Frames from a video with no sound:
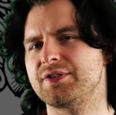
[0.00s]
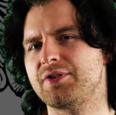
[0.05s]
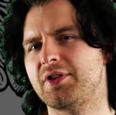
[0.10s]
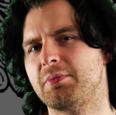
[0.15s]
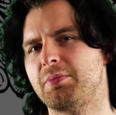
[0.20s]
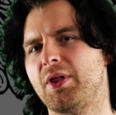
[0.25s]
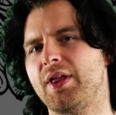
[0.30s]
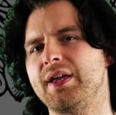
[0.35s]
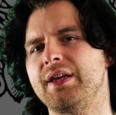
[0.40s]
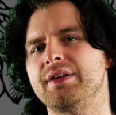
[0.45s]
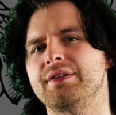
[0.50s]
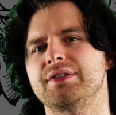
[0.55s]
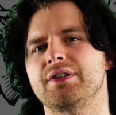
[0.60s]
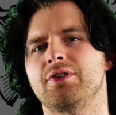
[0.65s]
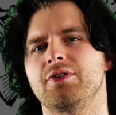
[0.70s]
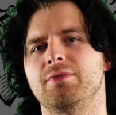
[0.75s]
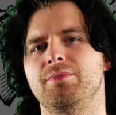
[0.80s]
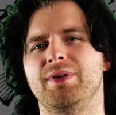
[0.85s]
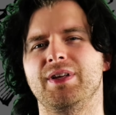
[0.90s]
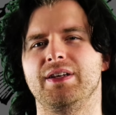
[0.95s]
so The Plague is a
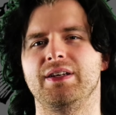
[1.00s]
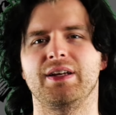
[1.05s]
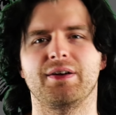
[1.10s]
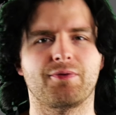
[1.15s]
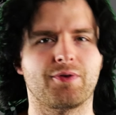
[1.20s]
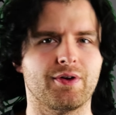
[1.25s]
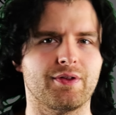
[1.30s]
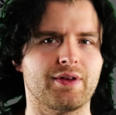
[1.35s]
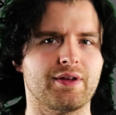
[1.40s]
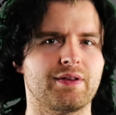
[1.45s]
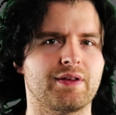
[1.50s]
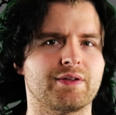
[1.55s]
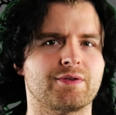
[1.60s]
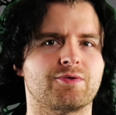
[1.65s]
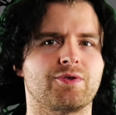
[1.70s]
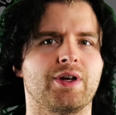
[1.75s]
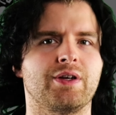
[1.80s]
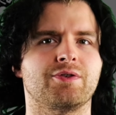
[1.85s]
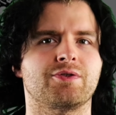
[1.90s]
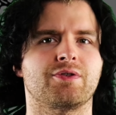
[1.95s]
good bit different than The
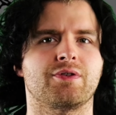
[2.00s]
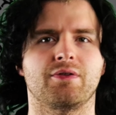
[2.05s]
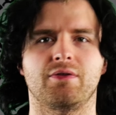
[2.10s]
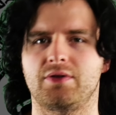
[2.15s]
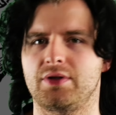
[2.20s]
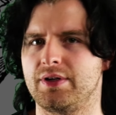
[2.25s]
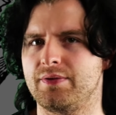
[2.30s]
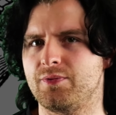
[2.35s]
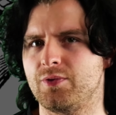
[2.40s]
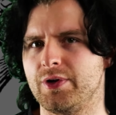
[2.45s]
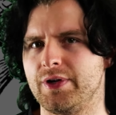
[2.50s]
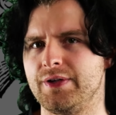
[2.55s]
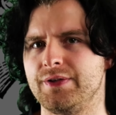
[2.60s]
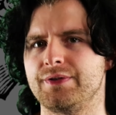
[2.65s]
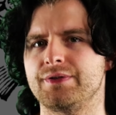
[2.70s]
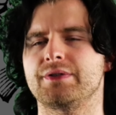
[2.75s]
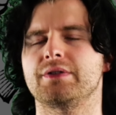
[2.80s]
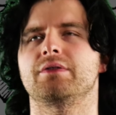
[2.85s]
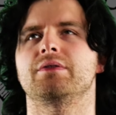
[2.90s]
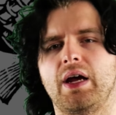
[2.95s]
Stranger in a lot of
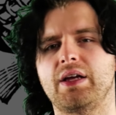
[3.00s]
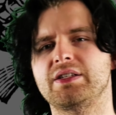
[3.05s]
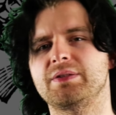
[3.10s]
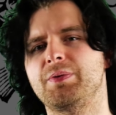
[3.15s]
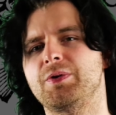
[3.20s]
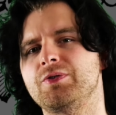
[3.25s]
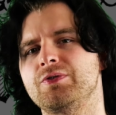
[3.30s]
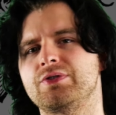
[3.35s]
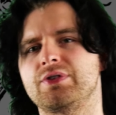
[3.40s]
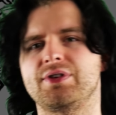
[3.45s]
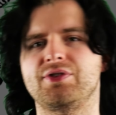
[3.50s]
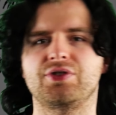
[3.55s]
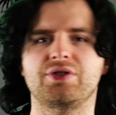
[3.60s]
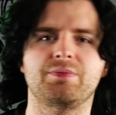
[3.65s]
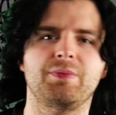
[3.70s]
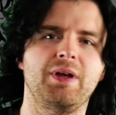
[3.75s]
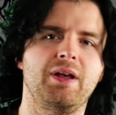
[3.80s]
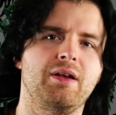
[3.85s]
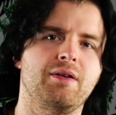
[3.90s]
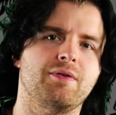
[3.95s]
ways. As opposed to just
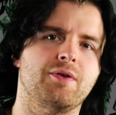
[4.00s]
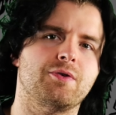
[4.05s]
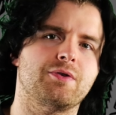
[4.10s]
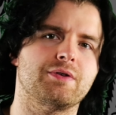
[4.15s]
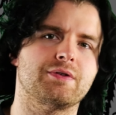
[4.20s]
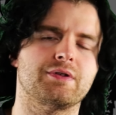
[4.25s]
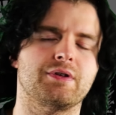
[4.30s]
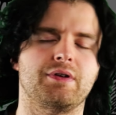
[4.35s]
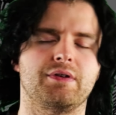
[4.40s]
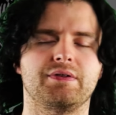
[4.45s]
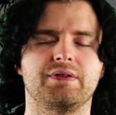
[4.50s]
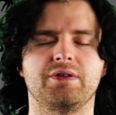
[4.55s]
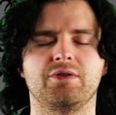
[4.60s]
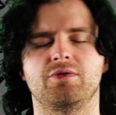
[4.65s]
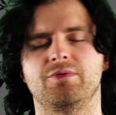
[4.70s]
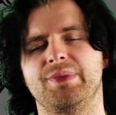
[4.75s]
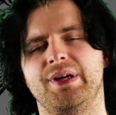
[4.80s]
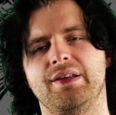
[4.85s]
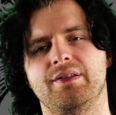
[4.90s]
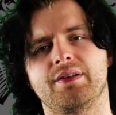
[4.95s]
being focused on a
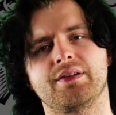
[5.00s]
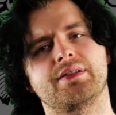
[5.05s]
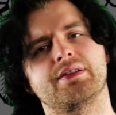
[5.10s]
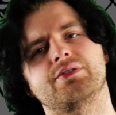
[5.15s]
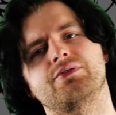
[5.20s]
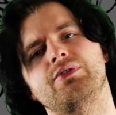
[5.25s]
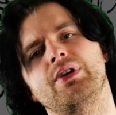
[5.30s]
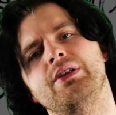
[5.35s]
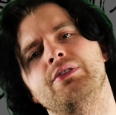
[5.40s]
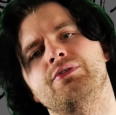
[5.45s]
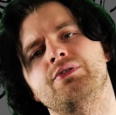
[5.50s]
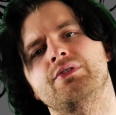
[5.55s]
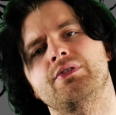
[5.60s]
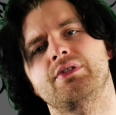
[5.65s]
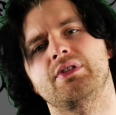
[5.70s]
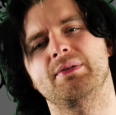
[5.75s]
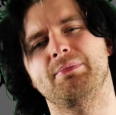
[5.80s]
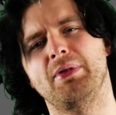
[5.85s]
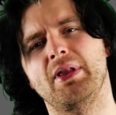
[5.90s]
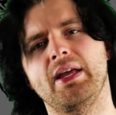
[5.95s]
single man like The Stranger,
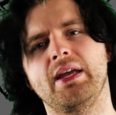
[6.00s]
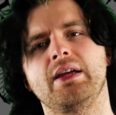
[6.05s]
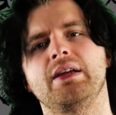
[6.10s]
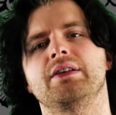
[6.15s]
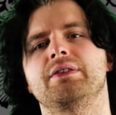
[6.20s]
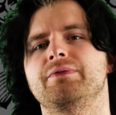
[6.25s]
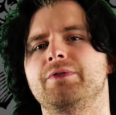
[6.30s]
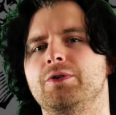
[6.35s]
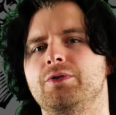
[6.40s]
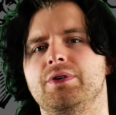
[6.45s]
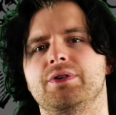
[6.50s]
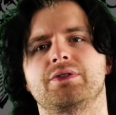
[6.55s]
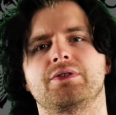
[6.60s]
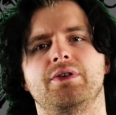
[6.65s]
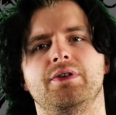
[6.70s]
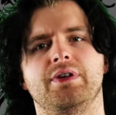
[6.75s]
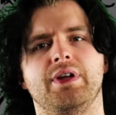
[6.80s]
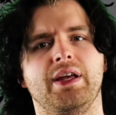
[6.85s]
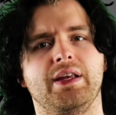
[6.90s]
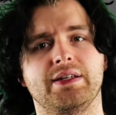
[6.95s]
The Plague is focused
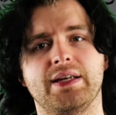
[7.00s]
on a